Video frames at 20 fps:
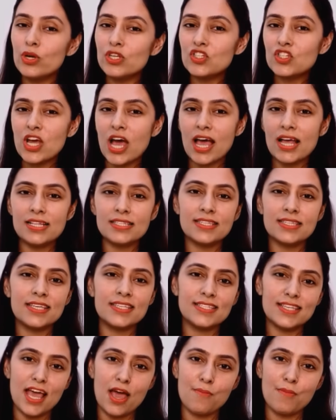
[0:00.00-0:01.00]
which
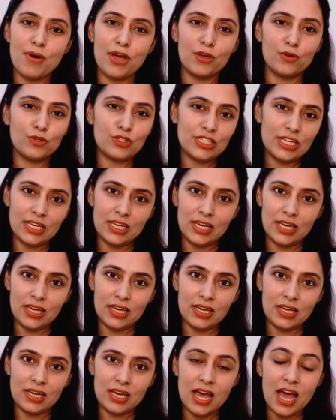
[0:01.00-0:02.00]
IELTS exam are you
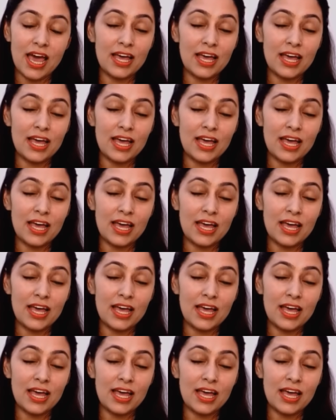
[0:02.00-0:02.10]
taking?